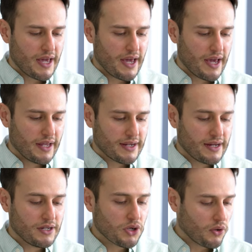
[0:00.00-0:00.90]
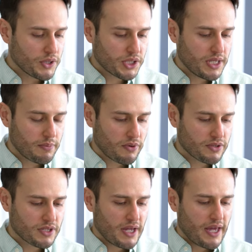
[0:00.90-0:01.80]
and any knowledge
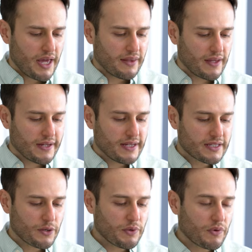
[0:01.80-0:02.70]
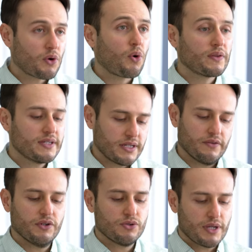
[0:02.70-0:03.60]
keepers. And the idea is that we record these
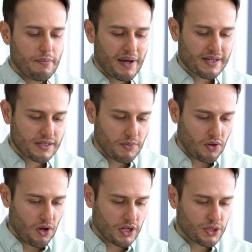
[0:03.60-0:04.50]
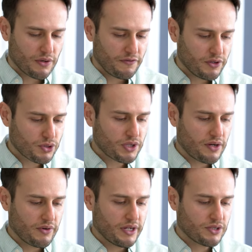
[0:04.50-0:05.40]
interviews and pass them along to our future
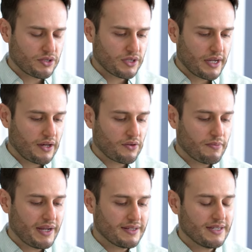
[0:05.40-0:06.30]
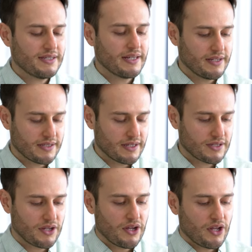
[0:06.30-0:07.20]
generations and other Métis
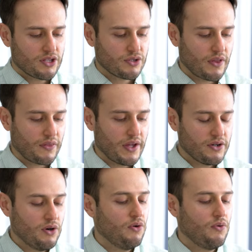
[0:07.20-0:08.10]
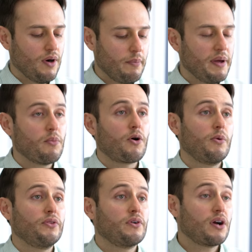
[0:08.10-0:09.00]
citizens so that they know a bit more
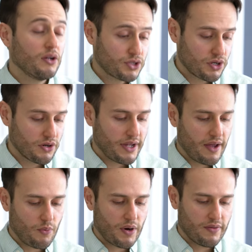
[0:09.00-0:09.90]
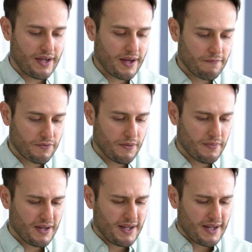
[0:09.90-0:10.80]
about their culture and where they come
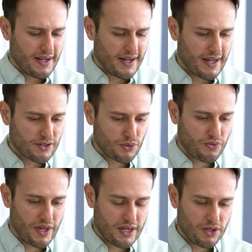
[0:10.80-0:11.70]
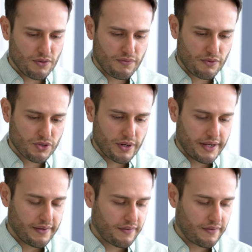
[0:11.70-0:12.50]
from. Uh, so thank you for joining